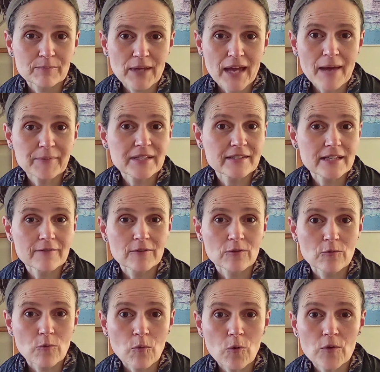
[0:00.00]
Perhaps there's even a
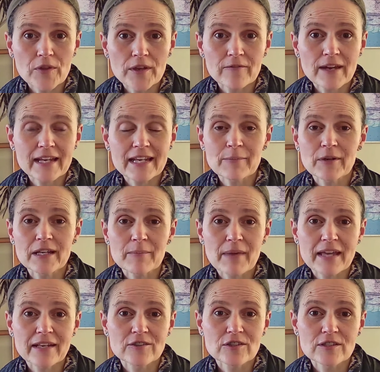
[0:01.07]
reward that if anybody
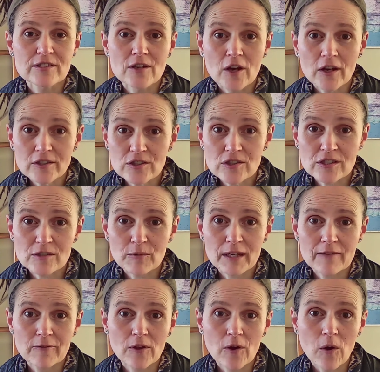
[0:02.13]
manages not to swear
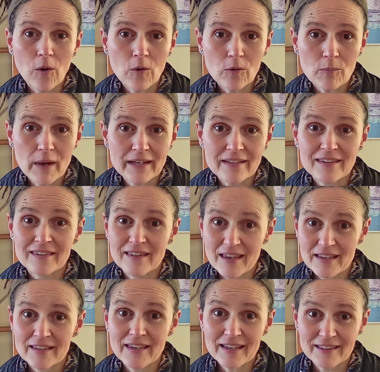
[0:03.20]
for the whole month, they
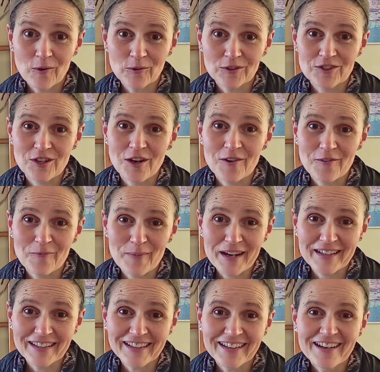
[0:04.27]
get the jar of
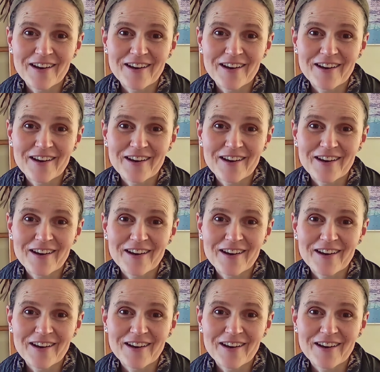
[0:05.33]
money,